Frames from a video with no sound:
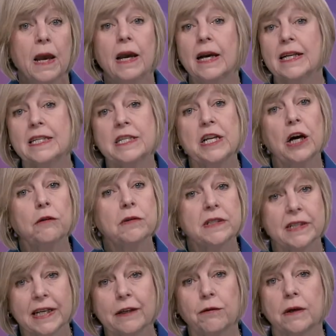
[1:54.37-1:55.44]
It's no
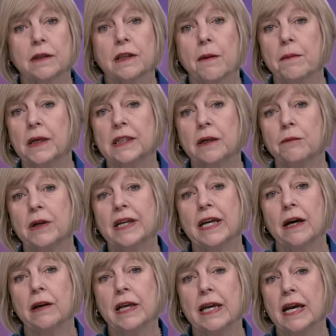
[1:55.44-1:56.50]
secret that Montgomery County